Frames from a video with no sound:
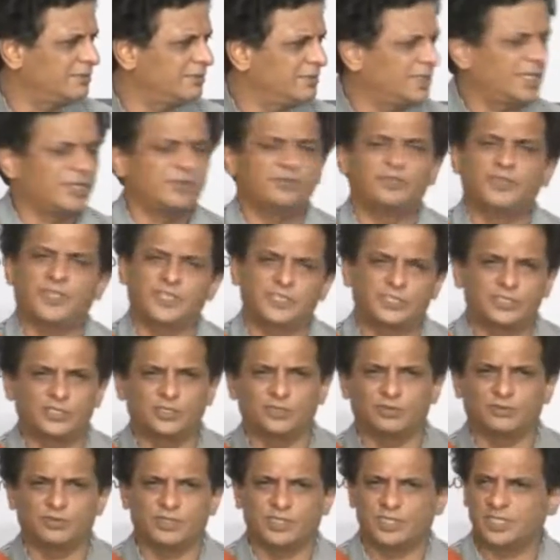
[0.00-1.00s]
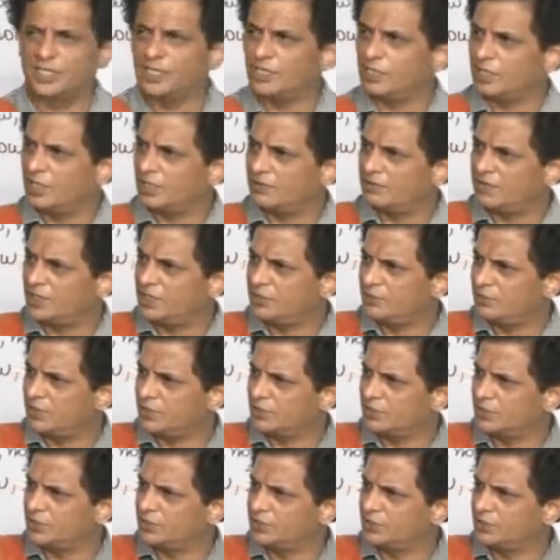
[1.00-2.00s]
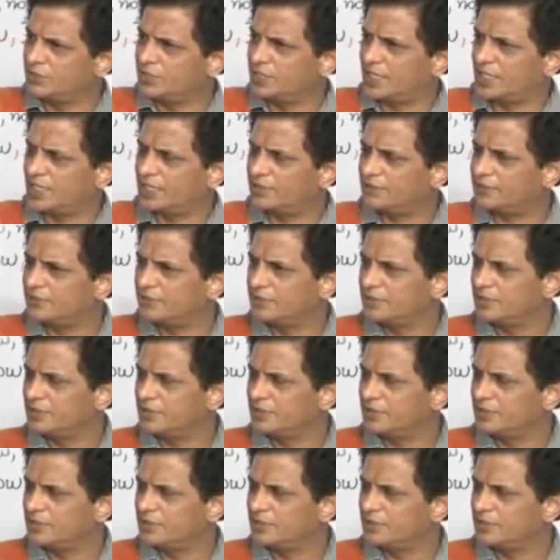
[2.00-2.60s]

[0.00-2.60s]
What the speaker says: They have fixed you. Within an hour, you are going to die.